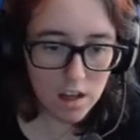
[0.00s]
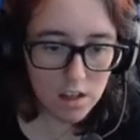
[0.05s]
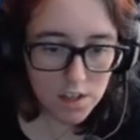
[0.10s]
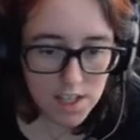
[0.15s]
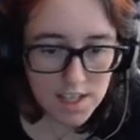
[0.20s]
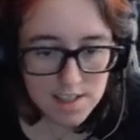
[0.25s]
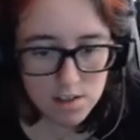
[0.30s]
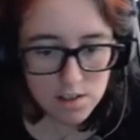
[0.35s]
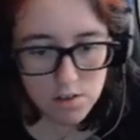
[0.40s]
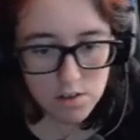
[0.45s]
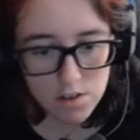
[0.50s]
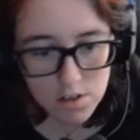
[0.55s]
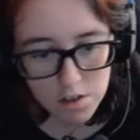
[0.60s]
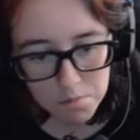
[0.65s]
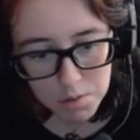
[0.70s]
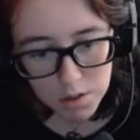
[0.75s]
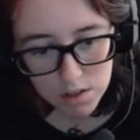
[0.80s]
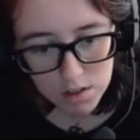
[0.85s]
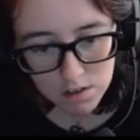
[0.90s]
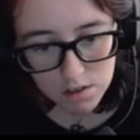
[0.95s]
I think so. This
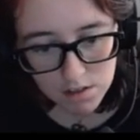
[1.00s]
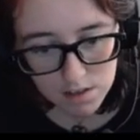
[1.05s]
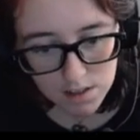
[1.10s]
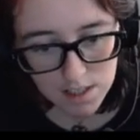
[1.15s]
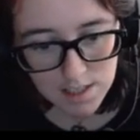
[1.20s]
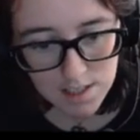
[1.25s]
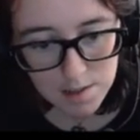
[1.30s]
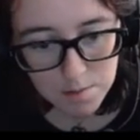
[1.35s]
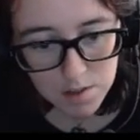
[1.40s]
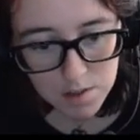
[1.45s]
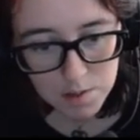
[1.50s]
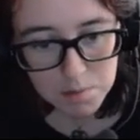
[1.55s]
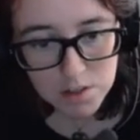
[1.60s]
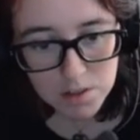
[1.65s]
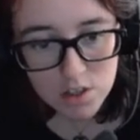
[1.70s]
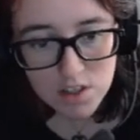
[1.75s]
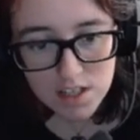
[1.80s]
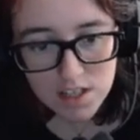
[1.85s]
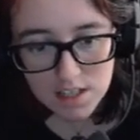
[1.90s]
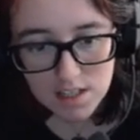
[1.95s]
notebook looks like someone's
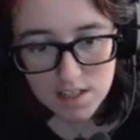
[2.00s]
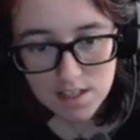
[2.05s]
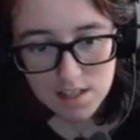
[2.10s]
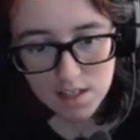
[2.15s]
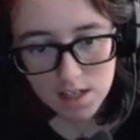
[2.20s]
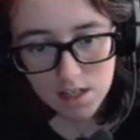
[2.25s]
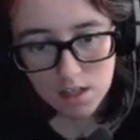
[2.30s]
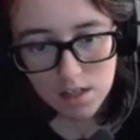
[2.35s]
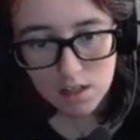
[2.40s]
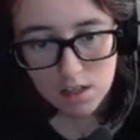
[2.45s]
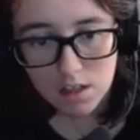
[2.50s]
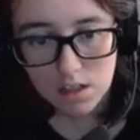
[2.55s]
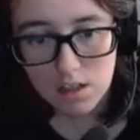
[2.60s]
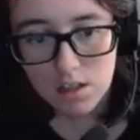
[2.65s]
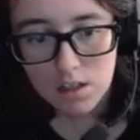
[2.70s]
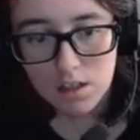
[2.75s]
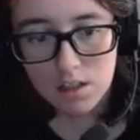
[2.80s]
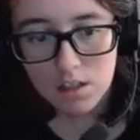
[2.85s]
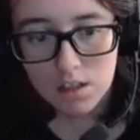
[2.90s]
been using it as a diary.